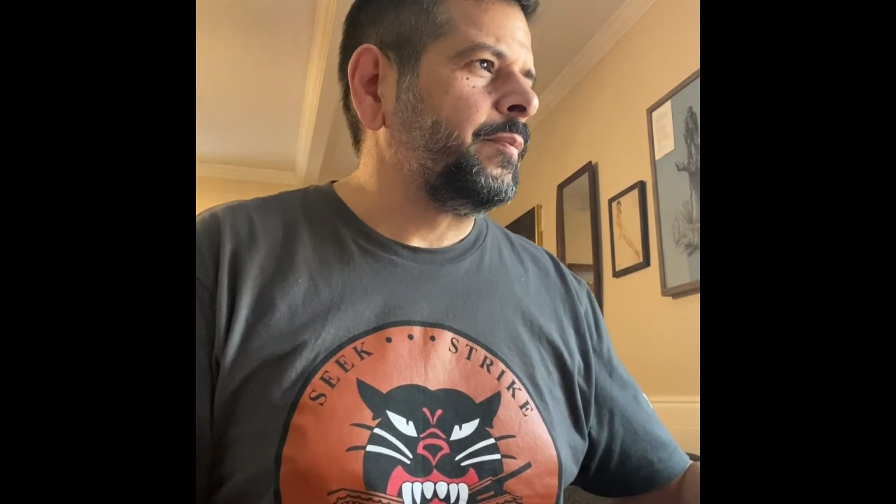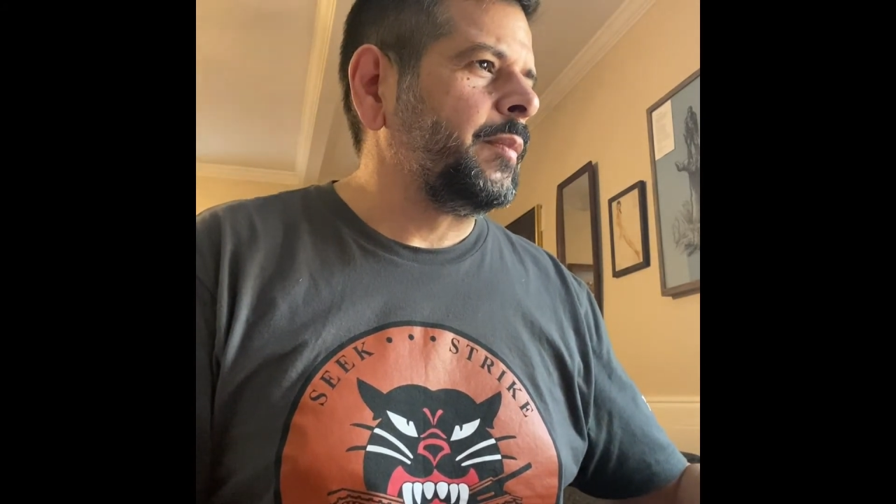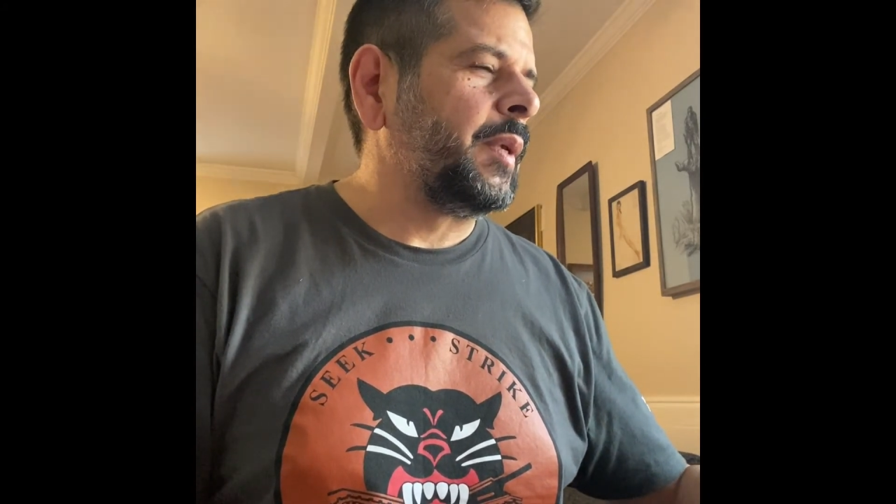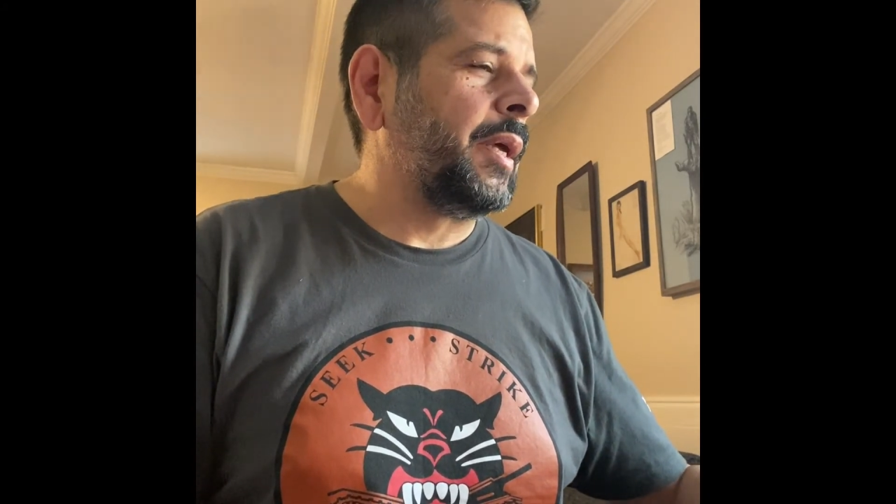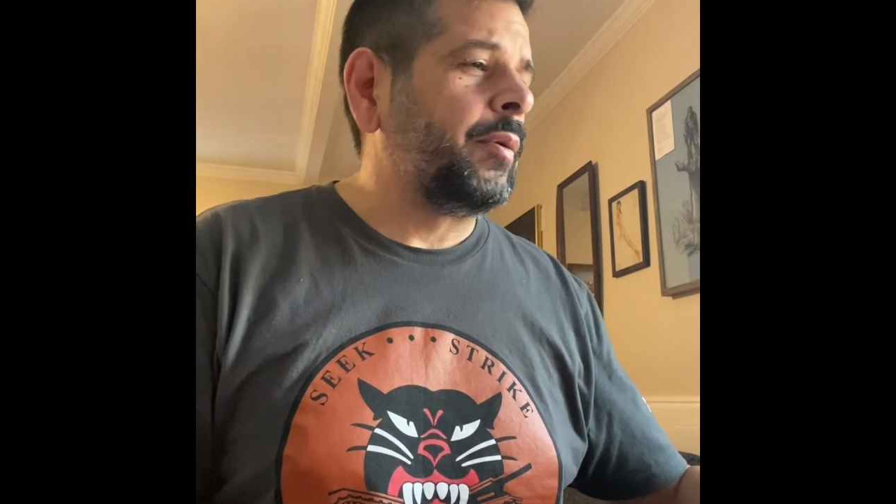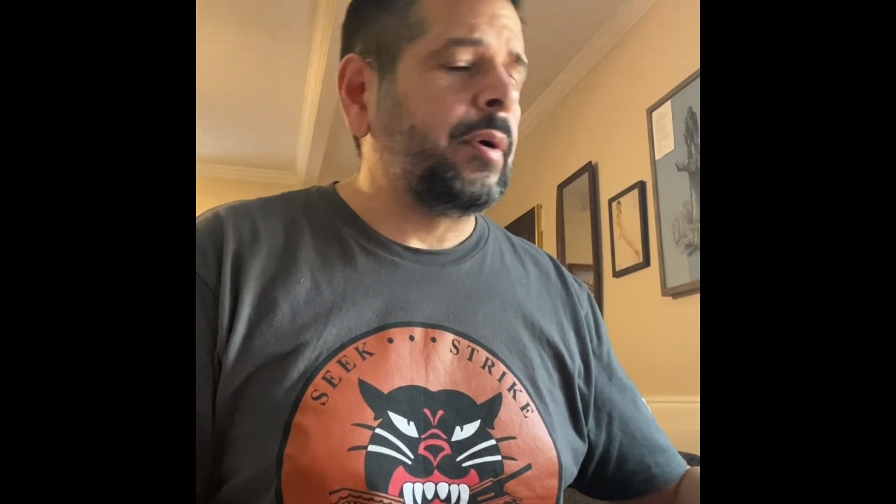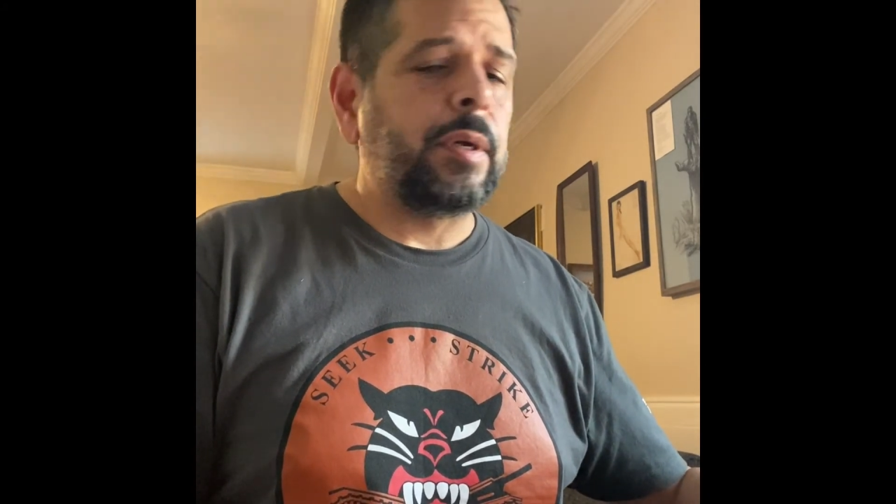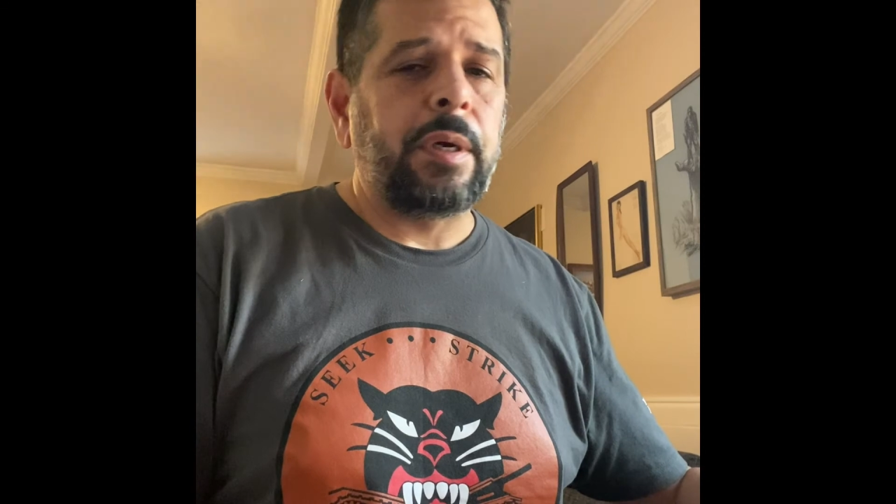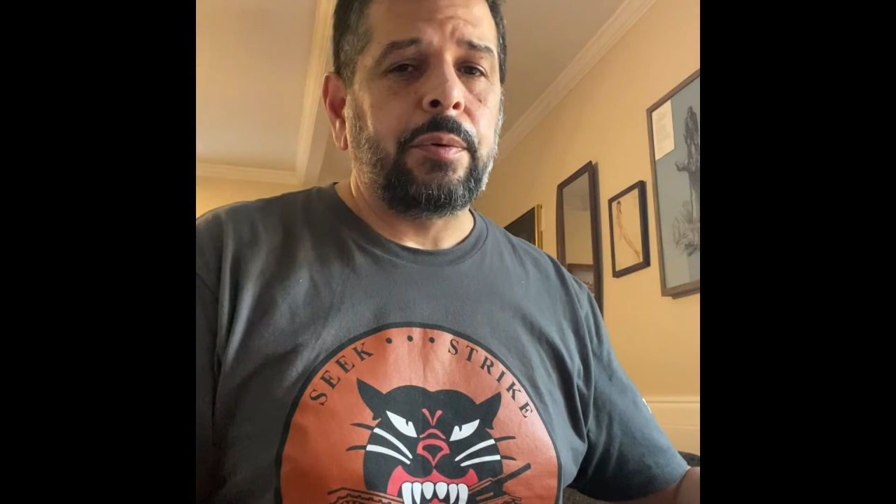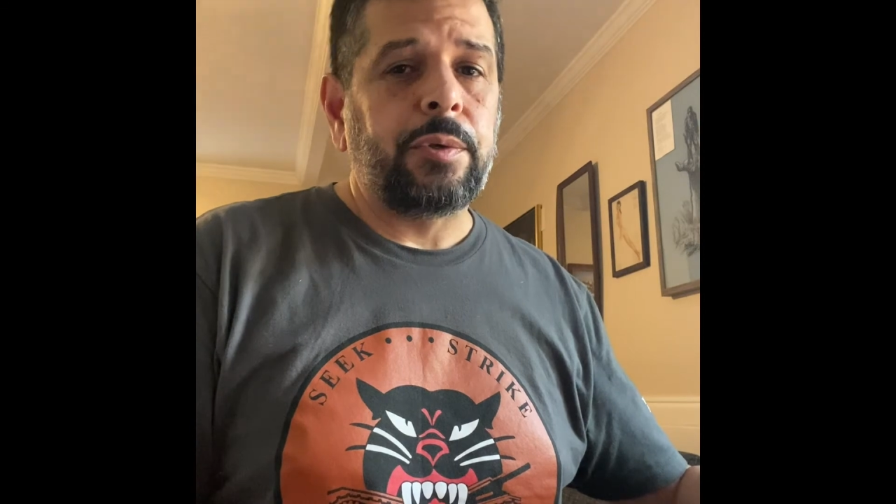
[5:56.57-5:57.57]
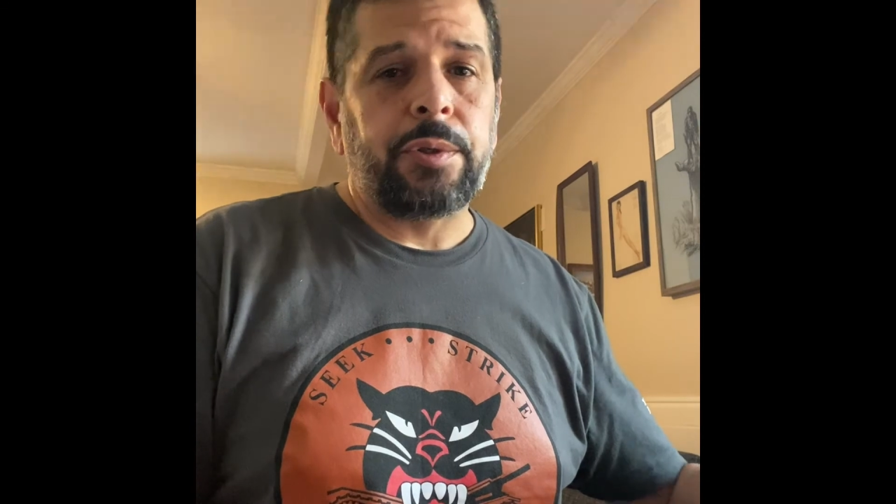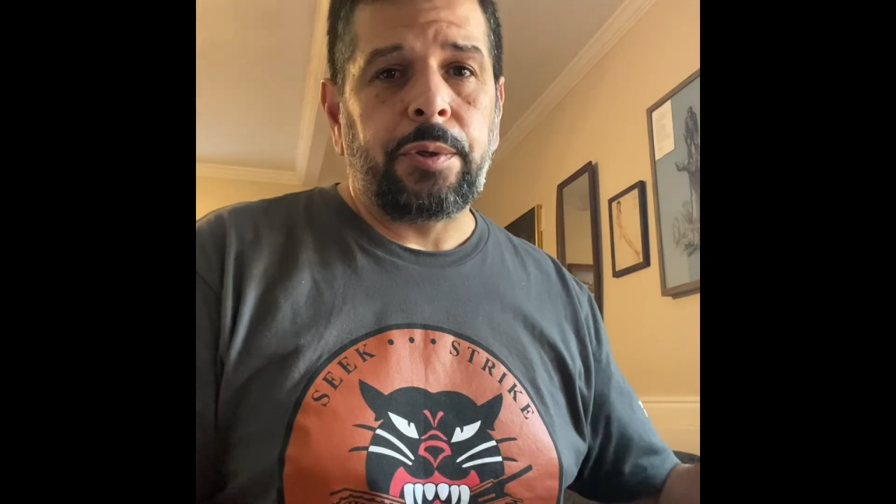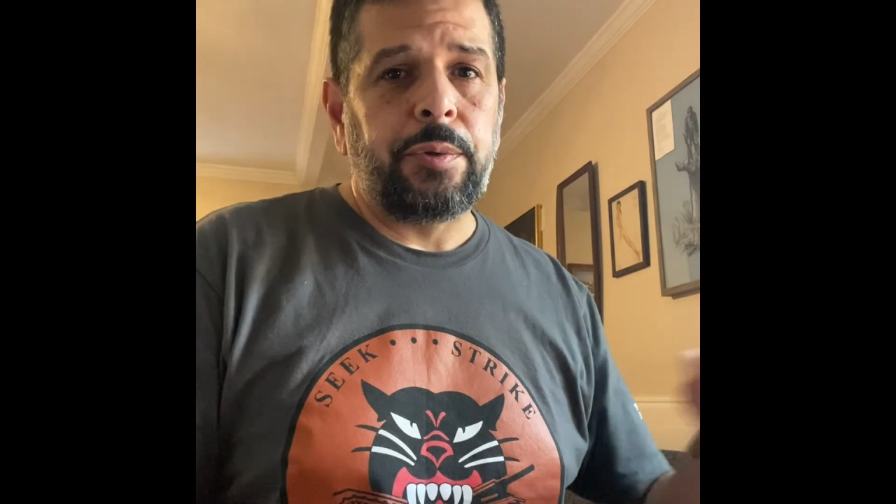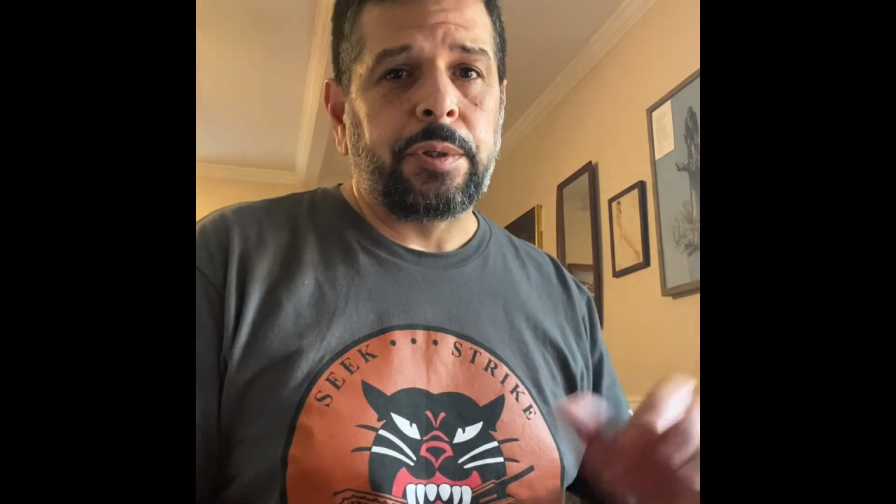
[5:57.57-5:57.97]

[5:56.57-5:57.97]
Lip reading: Later on, I will show you